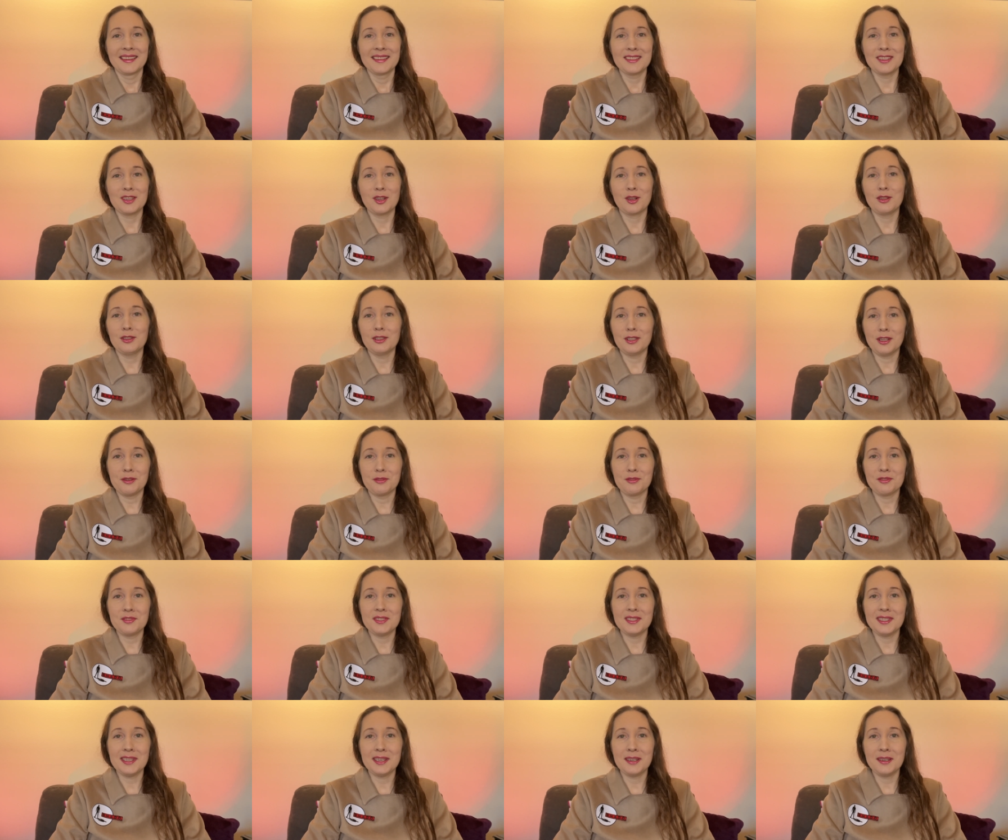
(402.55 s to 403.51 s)
To
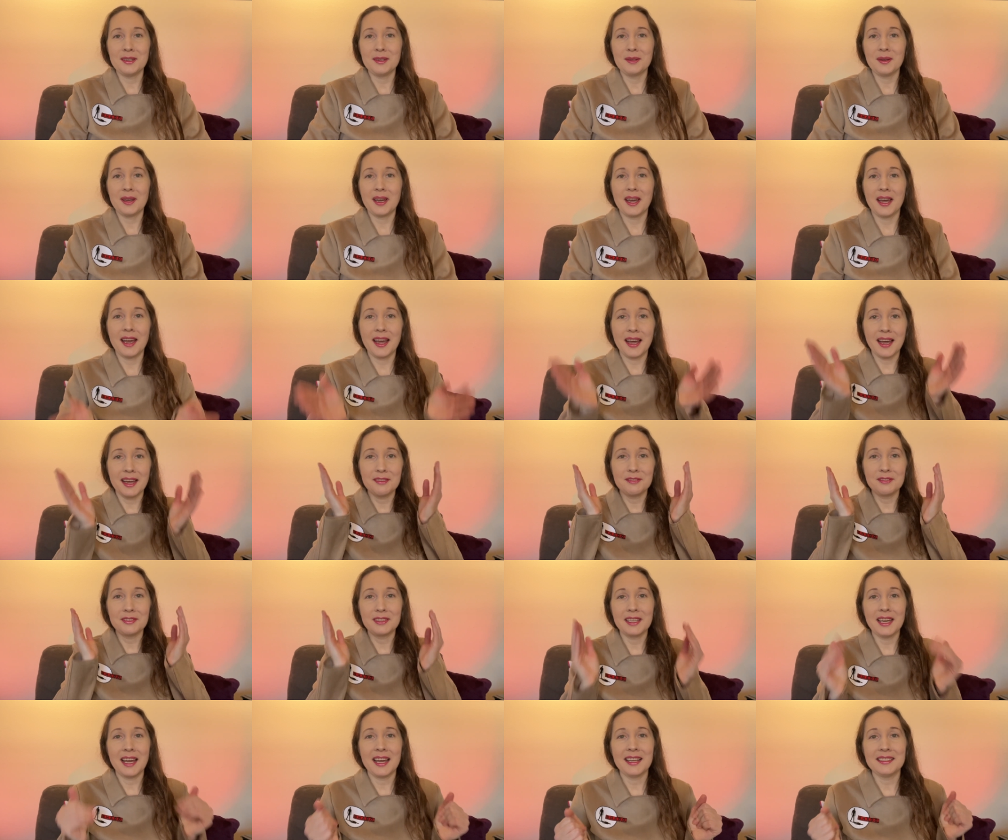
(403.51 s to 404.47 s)
close, though,
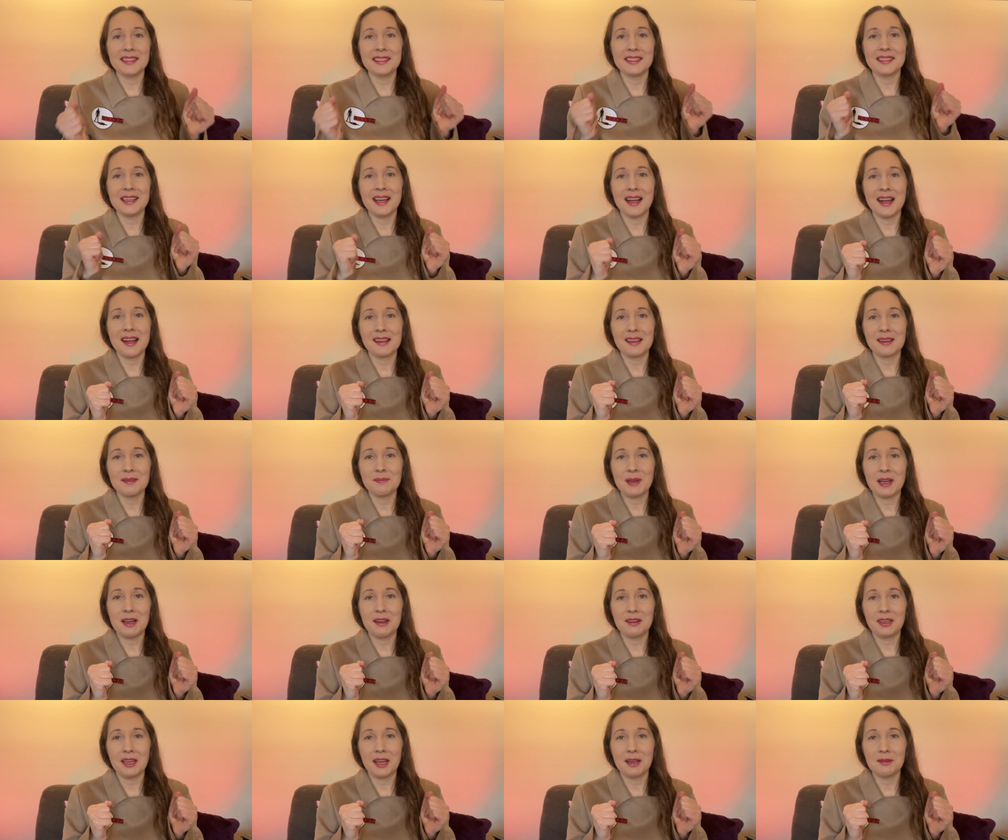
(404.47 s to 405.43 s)
I've got to talk
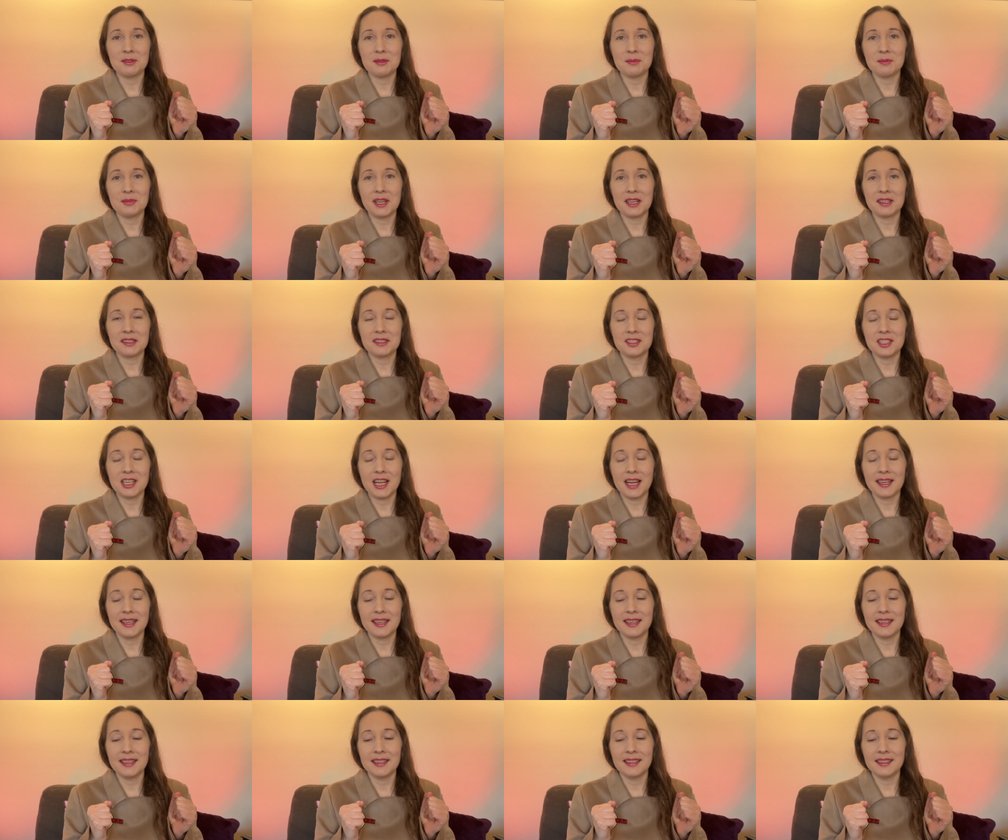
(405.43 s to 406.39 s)
about Captain Black's
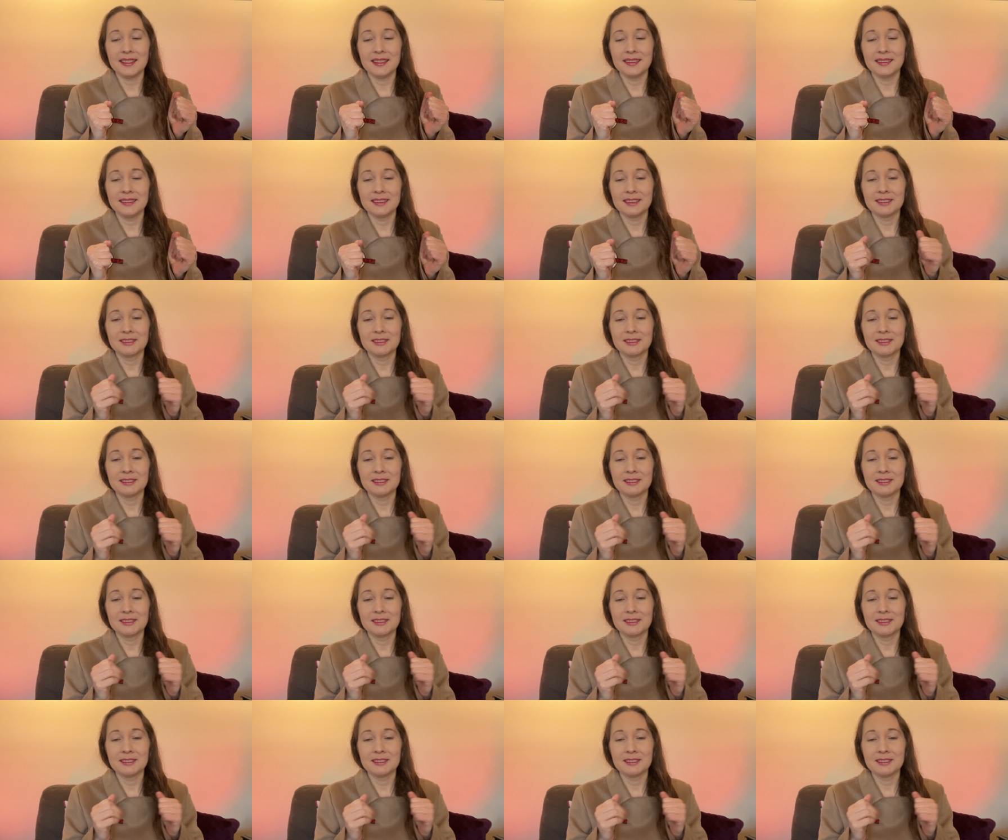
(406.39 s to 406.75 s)
jacket.